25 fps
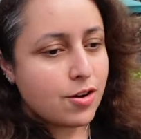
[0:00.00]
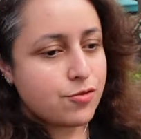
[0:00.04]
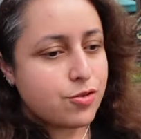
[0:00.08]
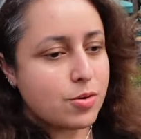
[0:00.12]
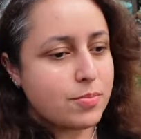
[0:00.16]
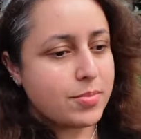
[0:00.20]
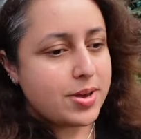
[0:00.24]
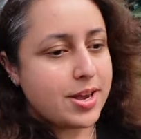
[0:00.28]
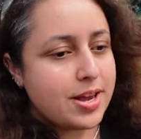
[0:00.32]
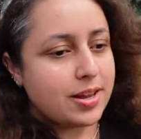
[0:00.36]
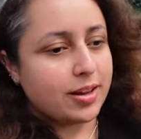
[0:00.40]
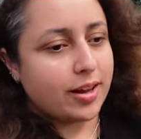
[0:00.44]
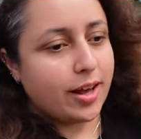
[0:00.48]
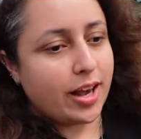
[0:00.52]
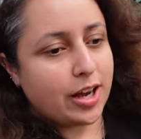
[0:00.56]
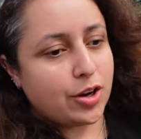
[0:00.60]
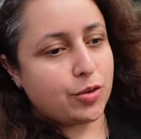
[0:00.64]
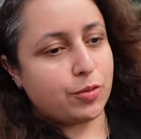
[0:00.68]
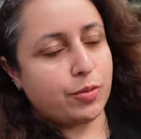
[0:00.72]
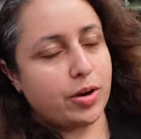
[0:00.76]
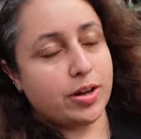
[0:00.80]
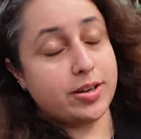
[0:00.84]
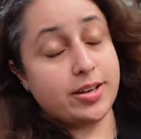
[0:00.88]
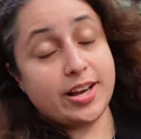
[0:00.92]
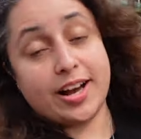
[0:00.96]
for me like
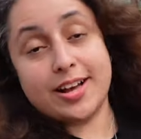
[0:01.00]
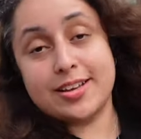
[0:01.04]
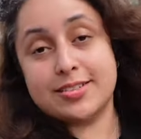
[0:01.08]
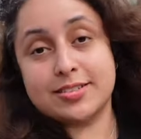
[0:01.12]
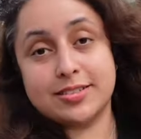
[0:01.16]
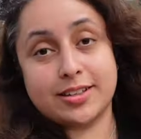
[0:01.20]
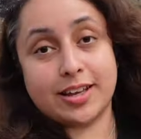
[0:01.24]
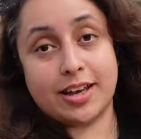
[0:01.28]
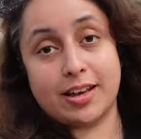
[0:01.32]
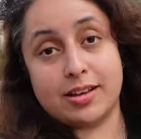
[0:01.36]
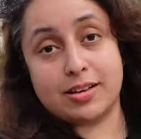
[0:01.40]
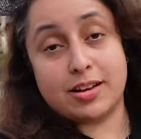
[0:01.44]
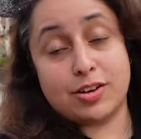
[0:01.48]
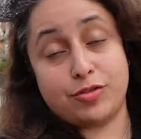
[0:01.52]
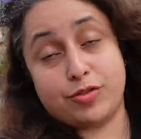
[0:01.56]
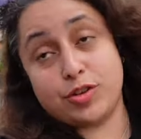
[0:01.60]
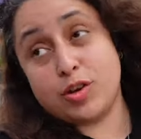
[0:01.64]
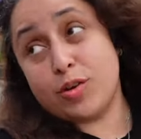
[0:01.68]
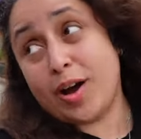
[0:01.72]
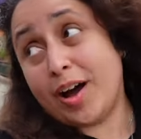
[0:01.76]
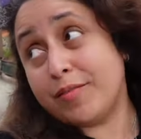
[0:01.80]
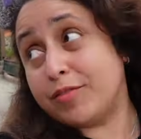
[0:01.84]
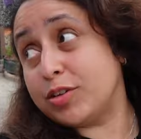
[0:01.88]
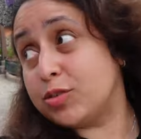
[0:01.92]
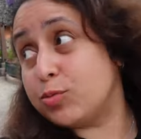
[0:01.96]
uh, yesterday if
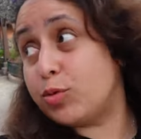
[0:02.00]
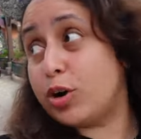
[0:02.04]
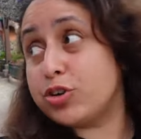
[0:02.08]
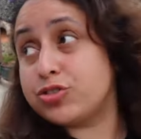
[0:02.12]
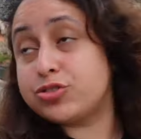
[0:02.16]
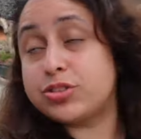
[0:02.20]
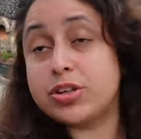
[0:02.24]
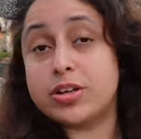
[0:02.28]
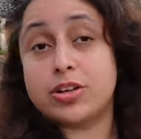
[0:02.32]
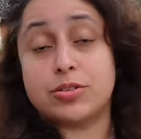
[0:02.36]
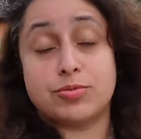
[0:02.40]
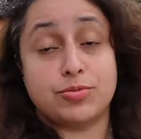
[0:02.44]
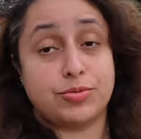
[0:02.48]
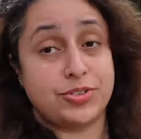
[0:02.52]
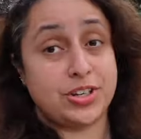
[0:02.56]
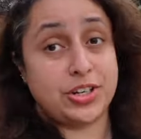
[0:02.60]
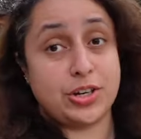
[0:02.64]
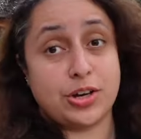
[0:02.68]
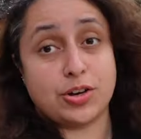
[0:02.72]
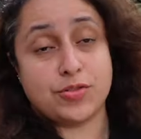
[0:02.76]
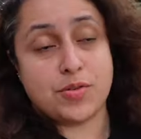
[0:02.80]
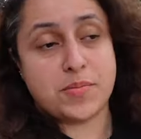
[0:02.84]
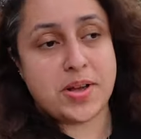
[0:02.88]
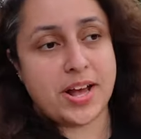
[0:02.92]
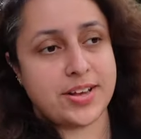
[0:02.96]
you haven't watched the
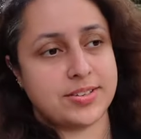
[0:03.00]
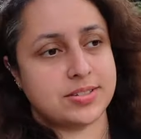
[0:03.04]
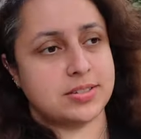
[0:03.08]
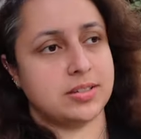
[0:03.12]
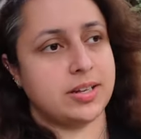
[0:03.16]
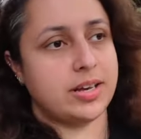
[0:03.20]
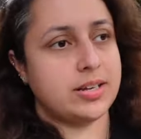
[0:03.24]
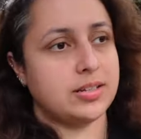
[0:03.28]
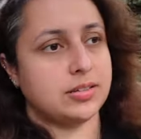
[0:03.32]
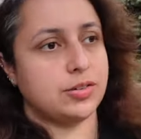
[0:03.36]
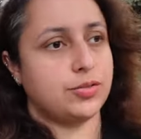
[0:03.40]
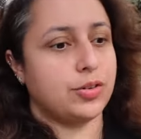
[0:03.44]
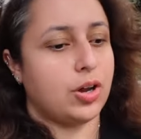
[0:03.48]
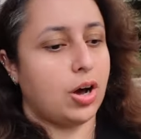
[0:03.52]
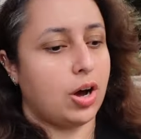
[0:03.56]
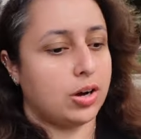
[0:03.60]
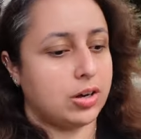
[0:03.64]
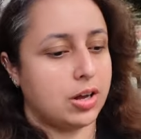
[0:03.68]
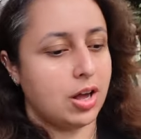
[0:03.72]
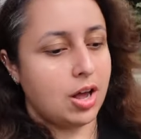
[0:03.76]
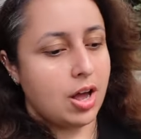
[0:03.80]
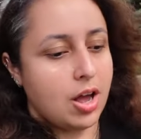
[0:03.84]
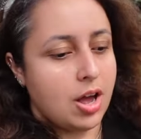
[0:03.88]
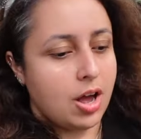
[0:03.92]
video from yesterday the vlog